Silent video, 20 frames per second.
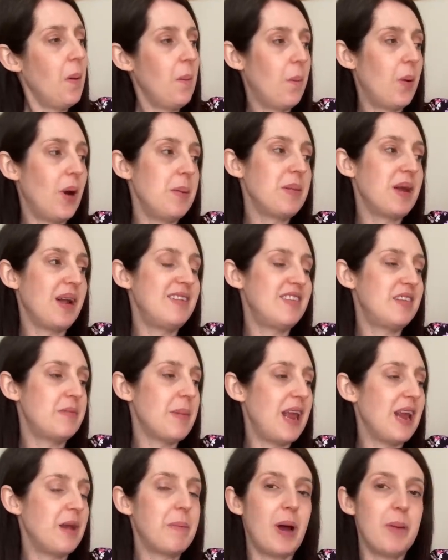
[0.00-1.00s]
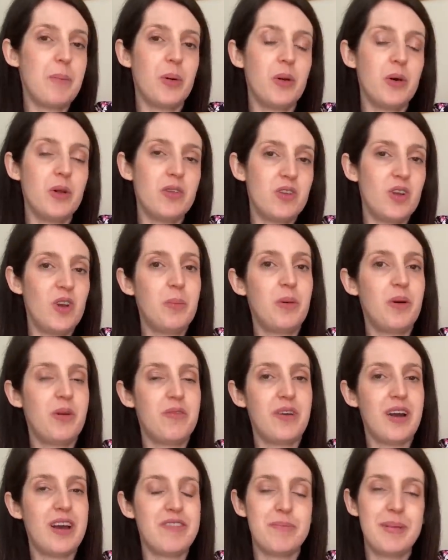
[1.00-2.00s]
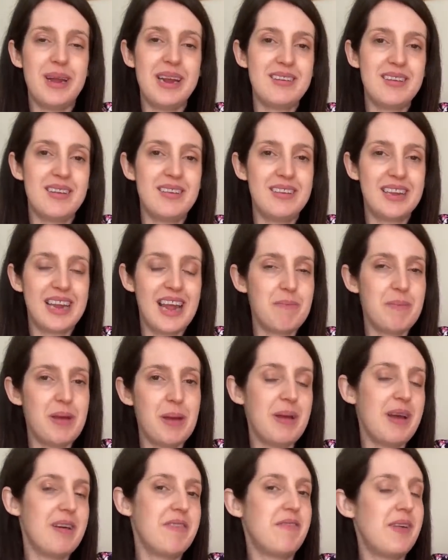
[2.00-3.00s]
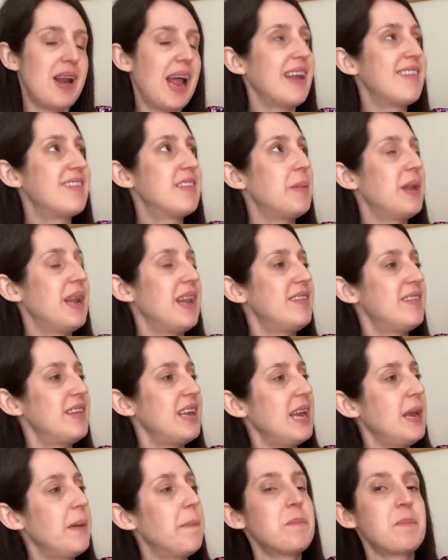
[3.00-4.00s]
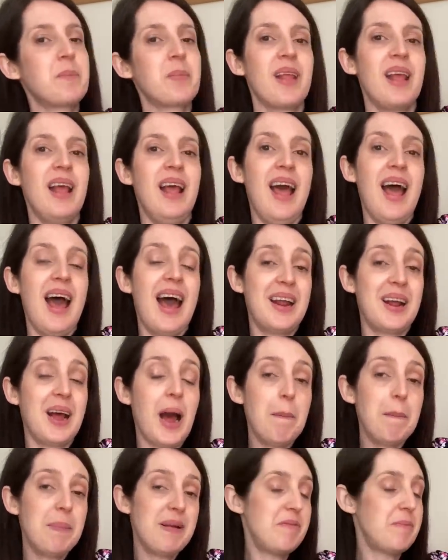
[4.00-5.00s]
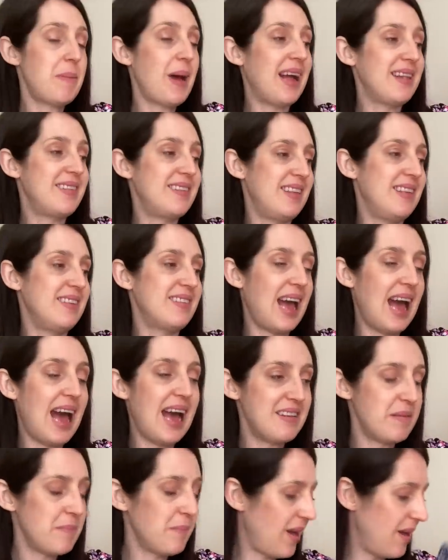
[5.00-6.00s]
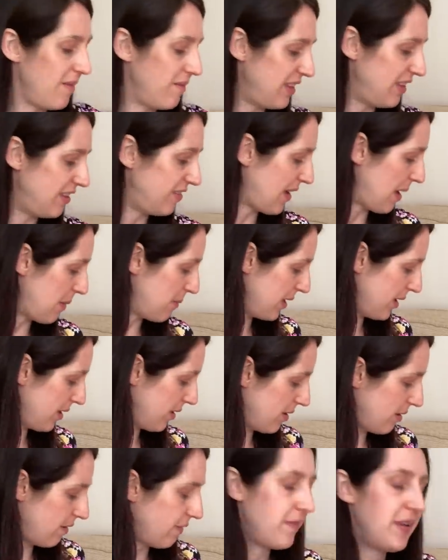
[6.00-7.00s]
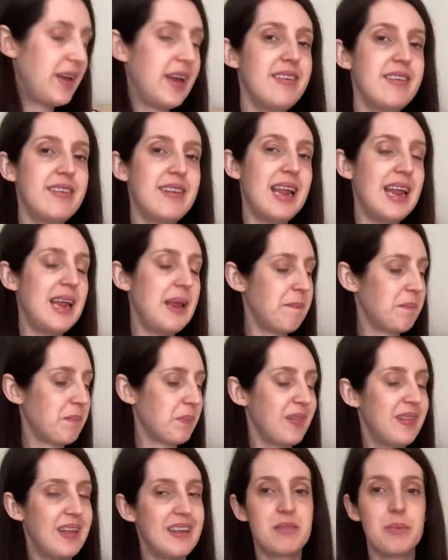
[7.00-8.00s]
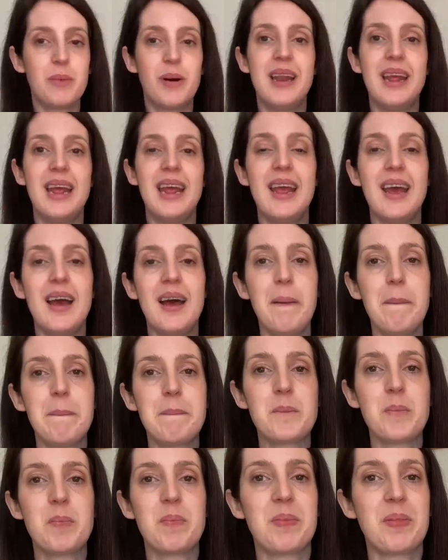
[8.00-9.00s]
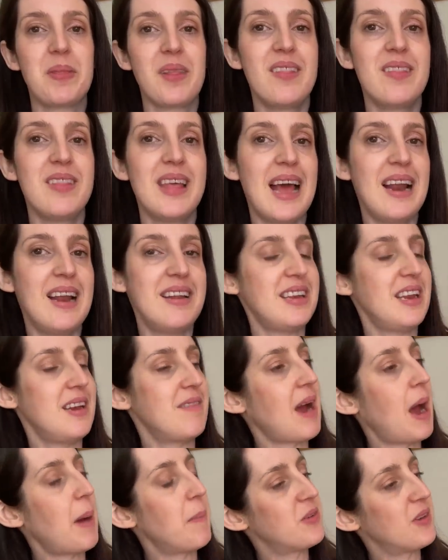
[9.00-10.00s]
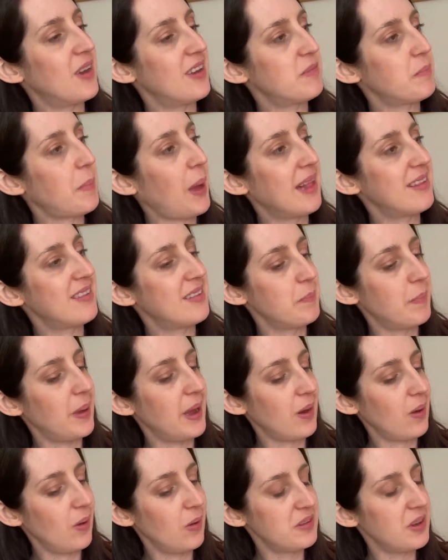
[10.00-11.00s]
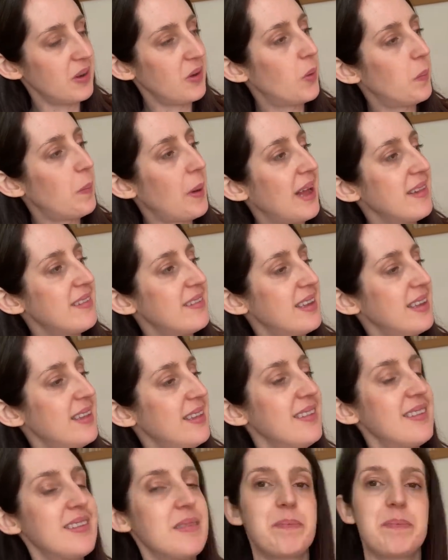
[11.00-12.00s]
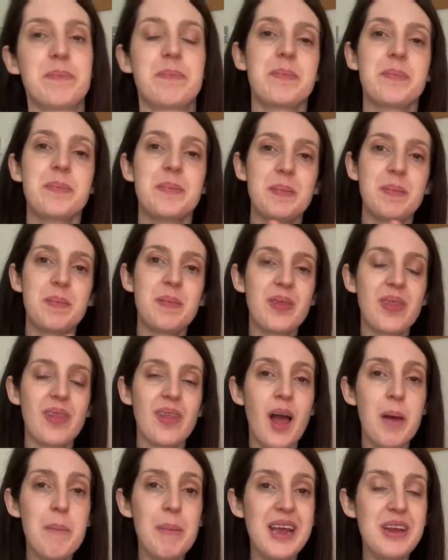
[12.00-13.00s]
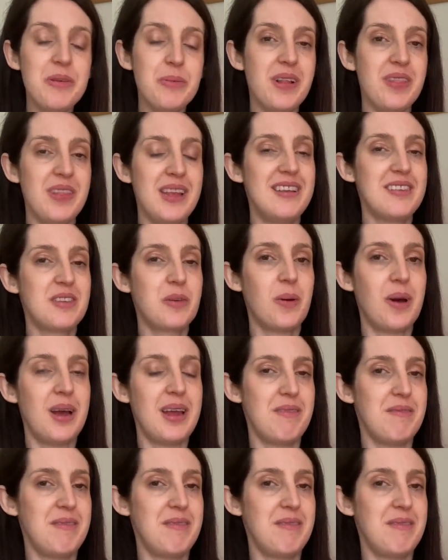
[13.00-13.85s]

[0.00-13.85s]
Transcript: what I'm going to make, but I bought 2.5 meters to give me a bit of flexibility. And a couple of patterns I had in mind for this fabric are firstly, this one here, the Elodie wrap dress pattern by Closet Core Patterns. I made one of these quite